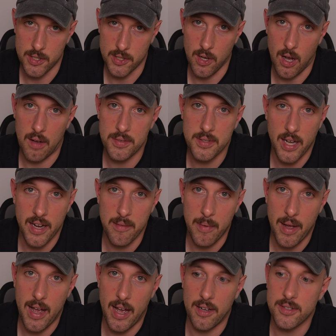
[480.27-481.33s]
is offside of
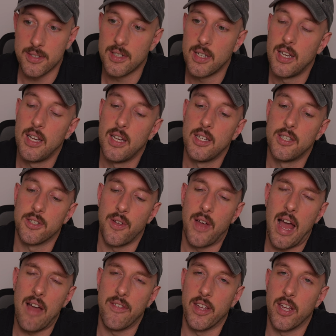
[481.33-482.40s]
my house, so
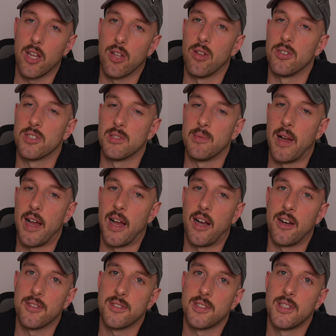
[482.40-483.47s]
having it close to my
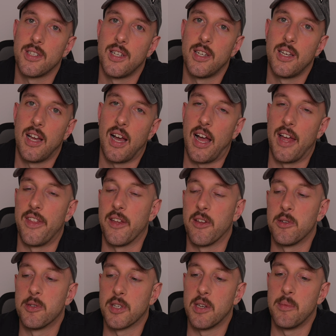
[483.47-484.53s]
house, I think
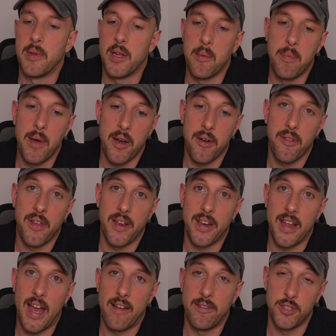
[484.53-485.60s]
is gonna be a better thing to
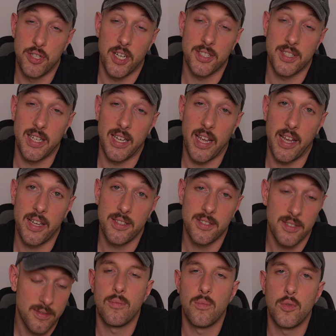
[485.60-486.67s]
have just in case.
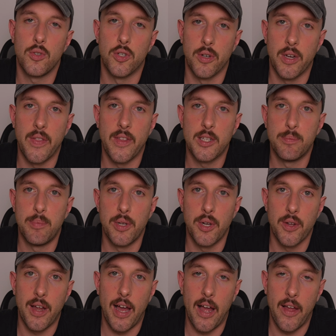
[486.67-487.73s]
During this
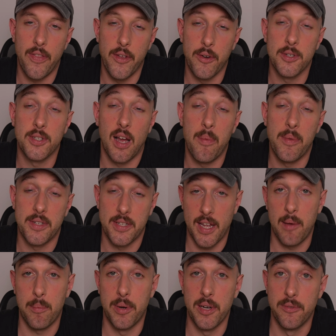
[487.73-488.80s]
build, there were times that I
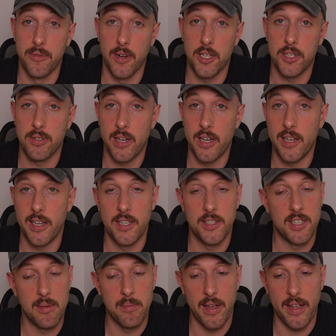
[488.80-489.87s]
got pretty frustrated. It
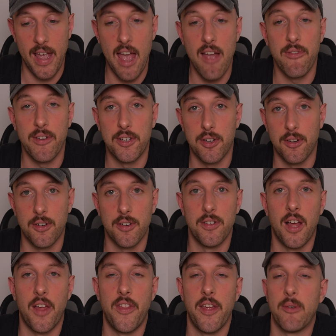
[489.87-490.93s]
seemed like every turn,
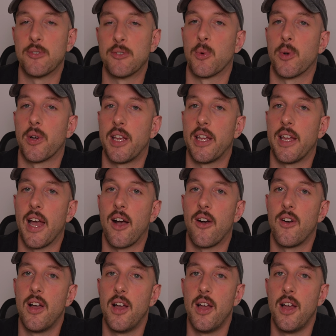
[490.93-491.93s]
nothing was working out.